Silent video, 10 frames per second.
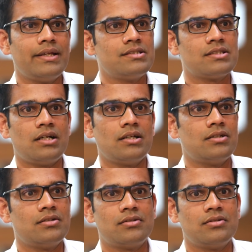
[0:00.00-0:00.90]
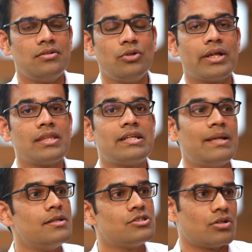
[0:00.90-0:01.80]
kids start looking at the
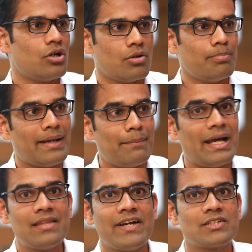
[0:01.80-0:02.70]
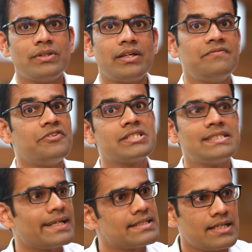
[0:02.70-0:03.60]
tables or math facts when they're in first
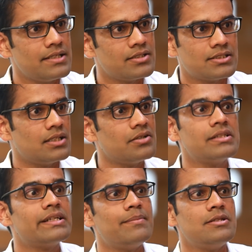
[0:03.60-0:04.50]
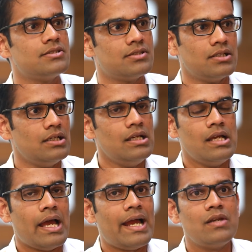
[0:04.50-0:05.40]
and second standard. They start learning the tables.
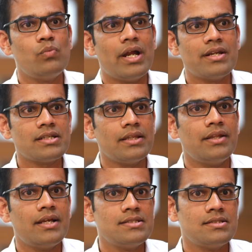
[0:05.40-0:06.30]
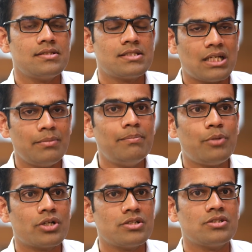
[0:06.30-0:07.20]
And we understand that there's some
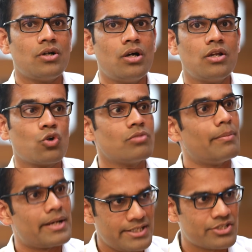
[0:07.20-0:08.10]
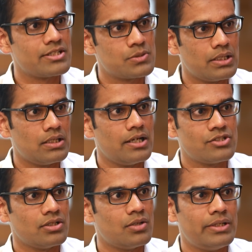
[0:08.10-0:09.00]
importance on rote memorization as well.
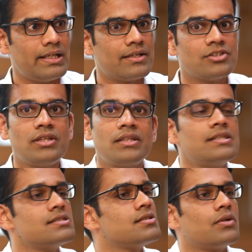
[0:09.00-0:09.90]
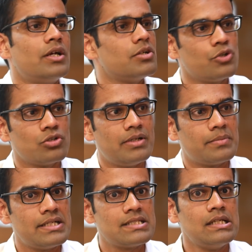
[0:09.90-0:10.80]
It's not that we tell kids nothing is required to be rote
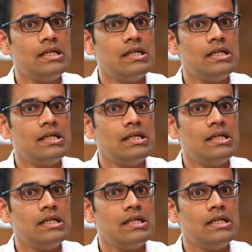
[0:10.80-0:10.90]
memorized.